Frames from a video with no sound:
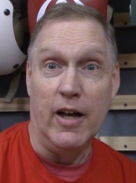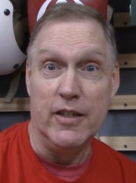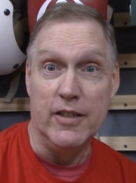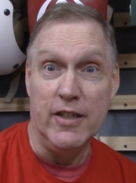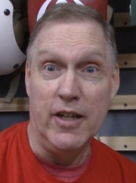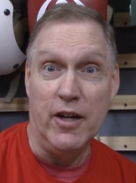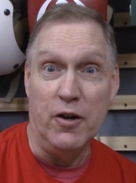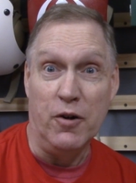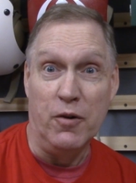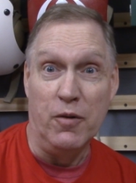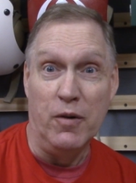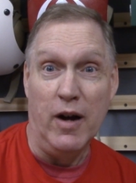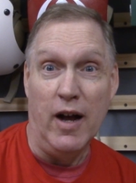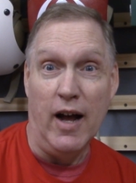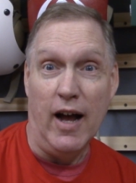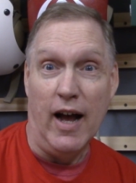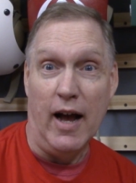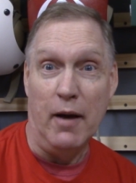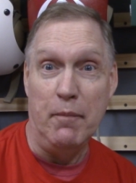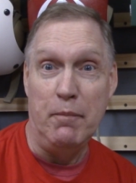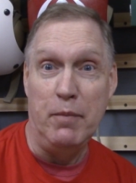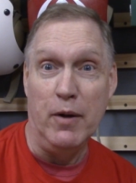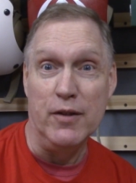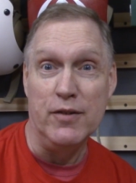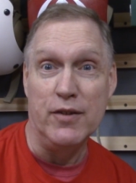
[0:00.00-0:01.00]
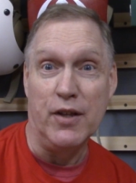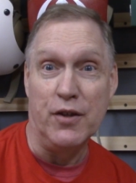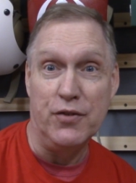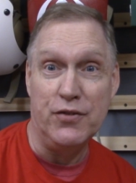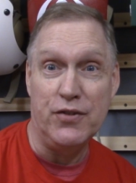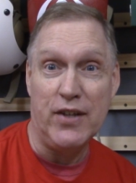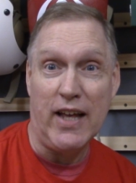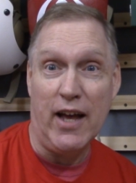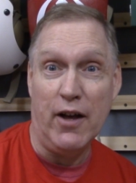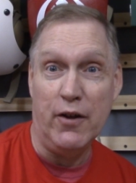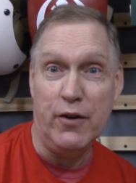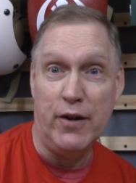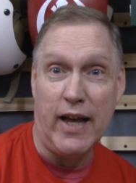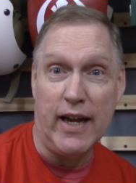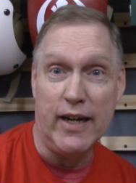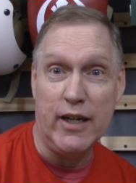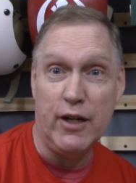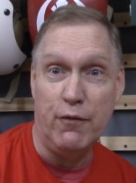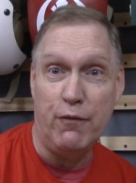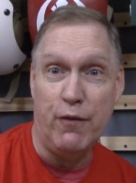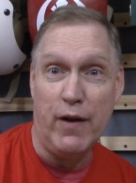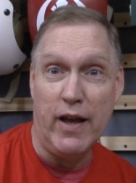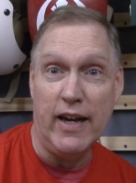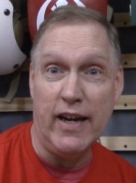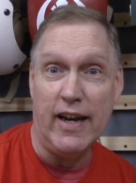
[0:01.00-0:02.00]
Hello, I built a sound
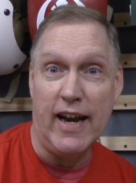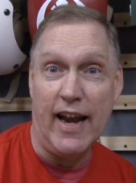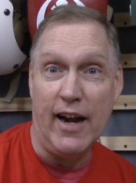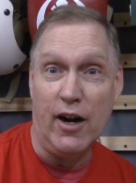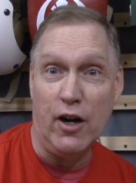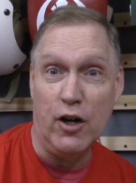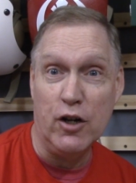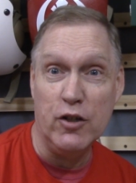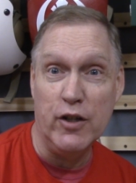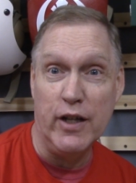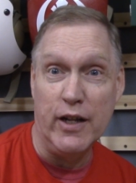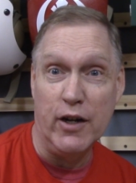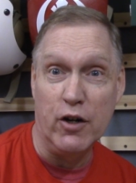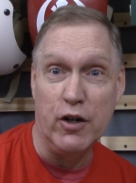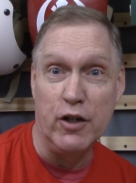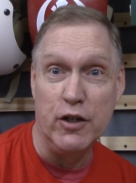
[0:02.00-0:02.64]
activated air cleaner